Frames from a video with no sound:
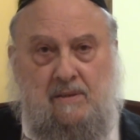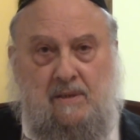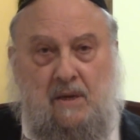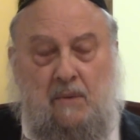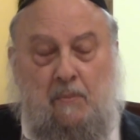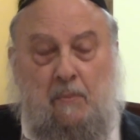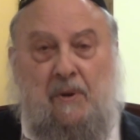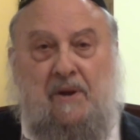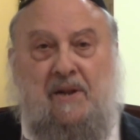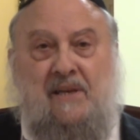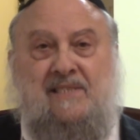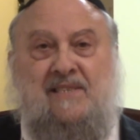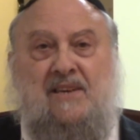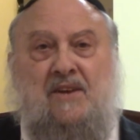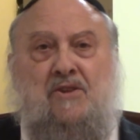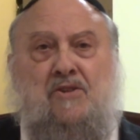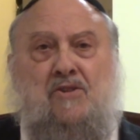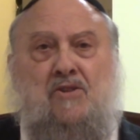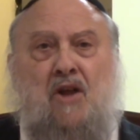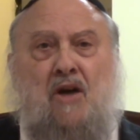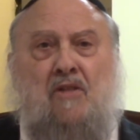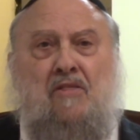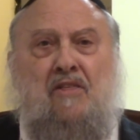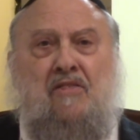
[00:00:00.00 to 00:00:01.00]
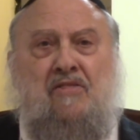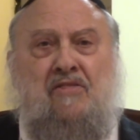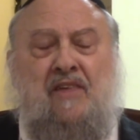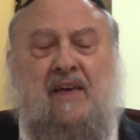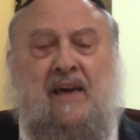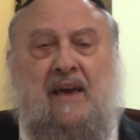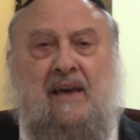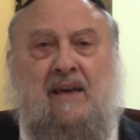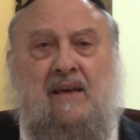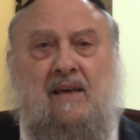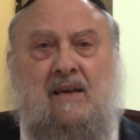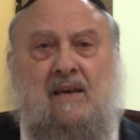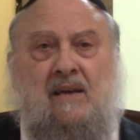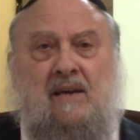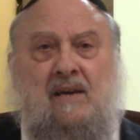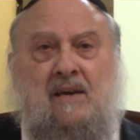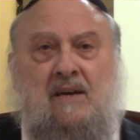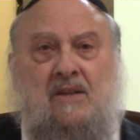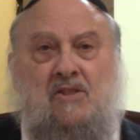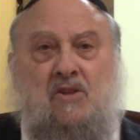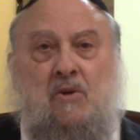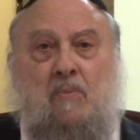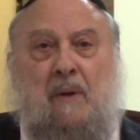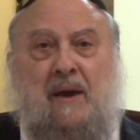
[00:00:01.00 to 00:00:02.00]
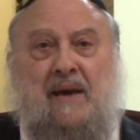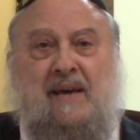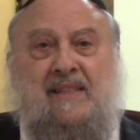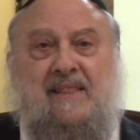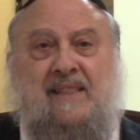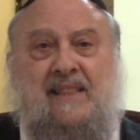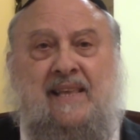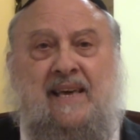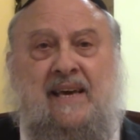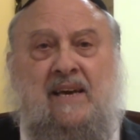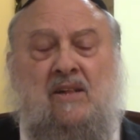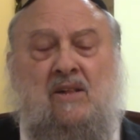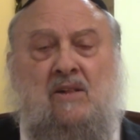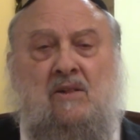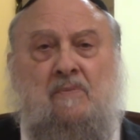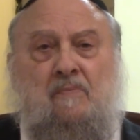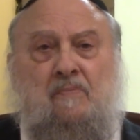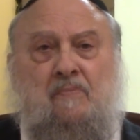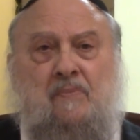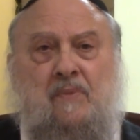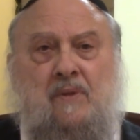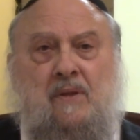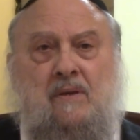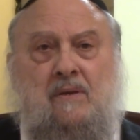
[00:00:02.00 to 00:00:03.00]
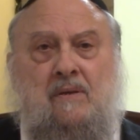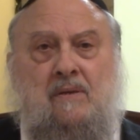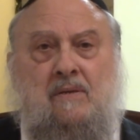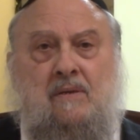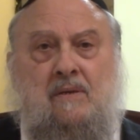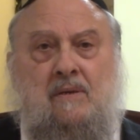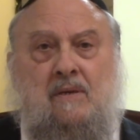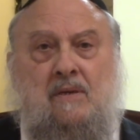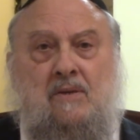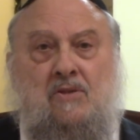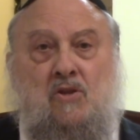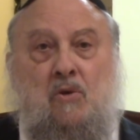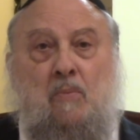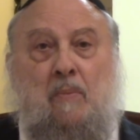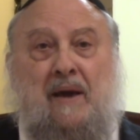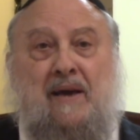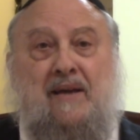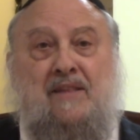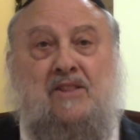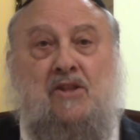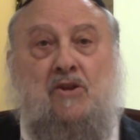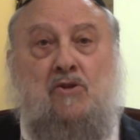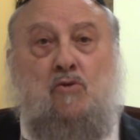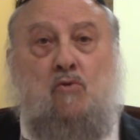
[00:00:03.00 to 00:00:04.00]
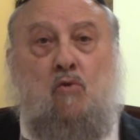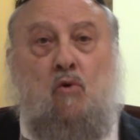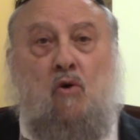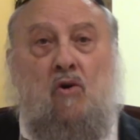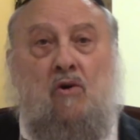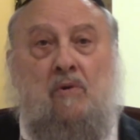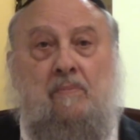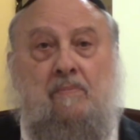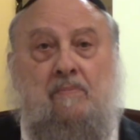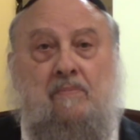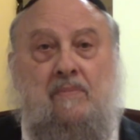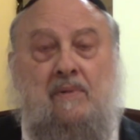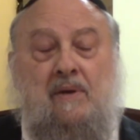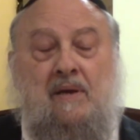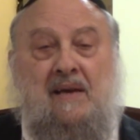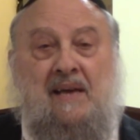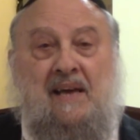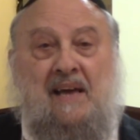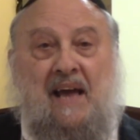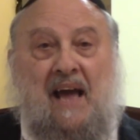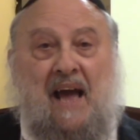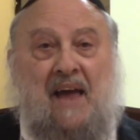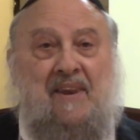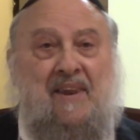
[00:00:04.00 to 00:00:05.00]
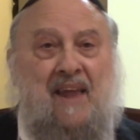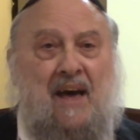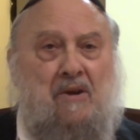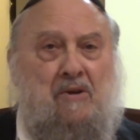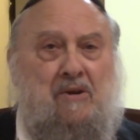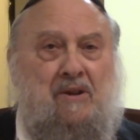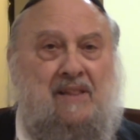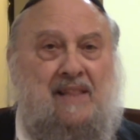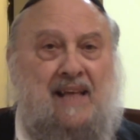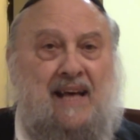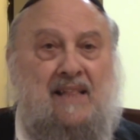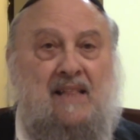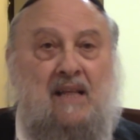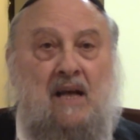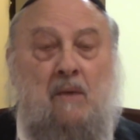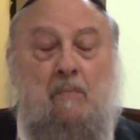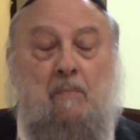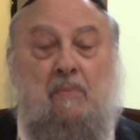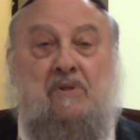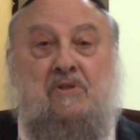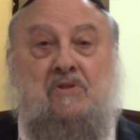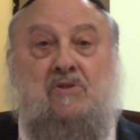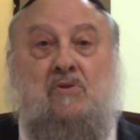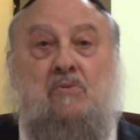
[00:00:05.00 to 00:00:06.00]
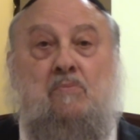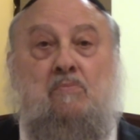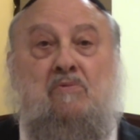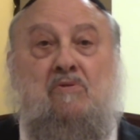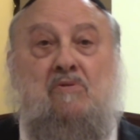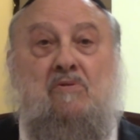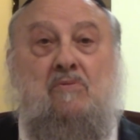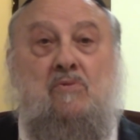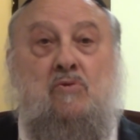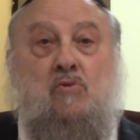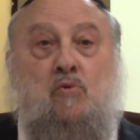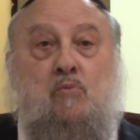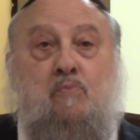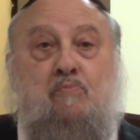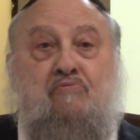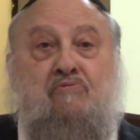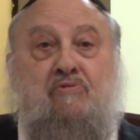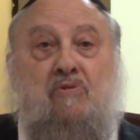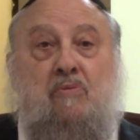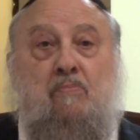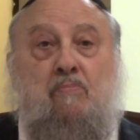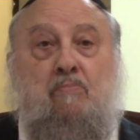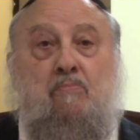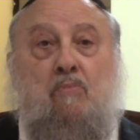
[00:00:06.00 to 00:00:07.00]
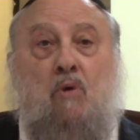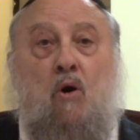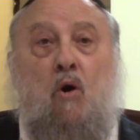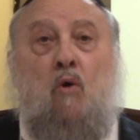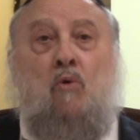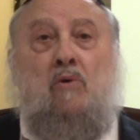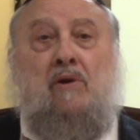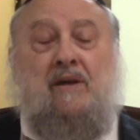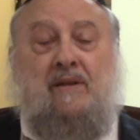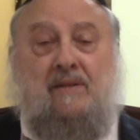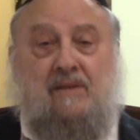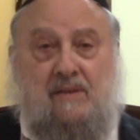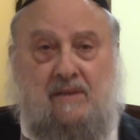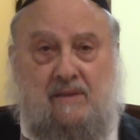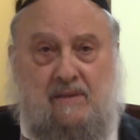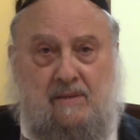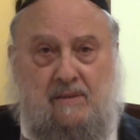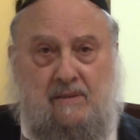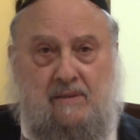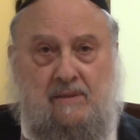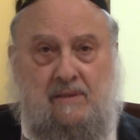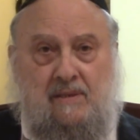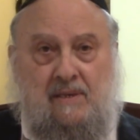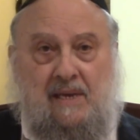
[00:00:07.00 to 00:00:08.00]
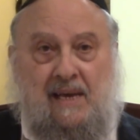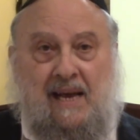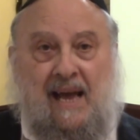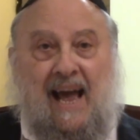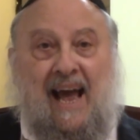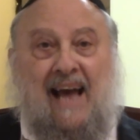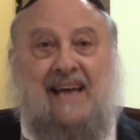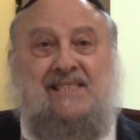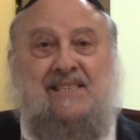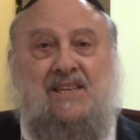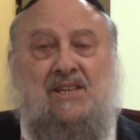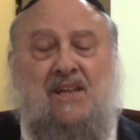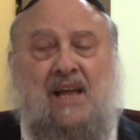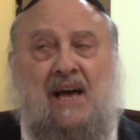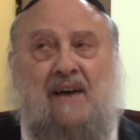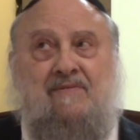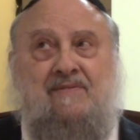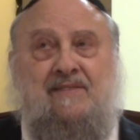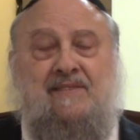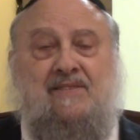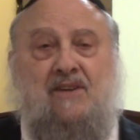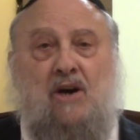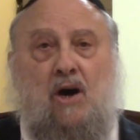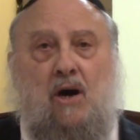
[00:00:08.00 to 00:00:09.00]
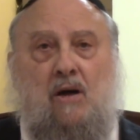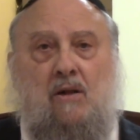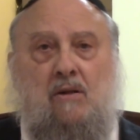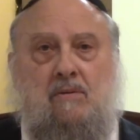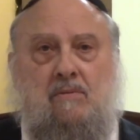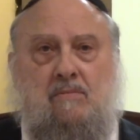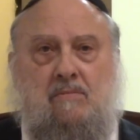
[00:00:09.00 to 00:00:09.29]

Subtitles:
But it's another thing to make it legal, to make it the norm, and not only that, but to promote it as a lifestyle.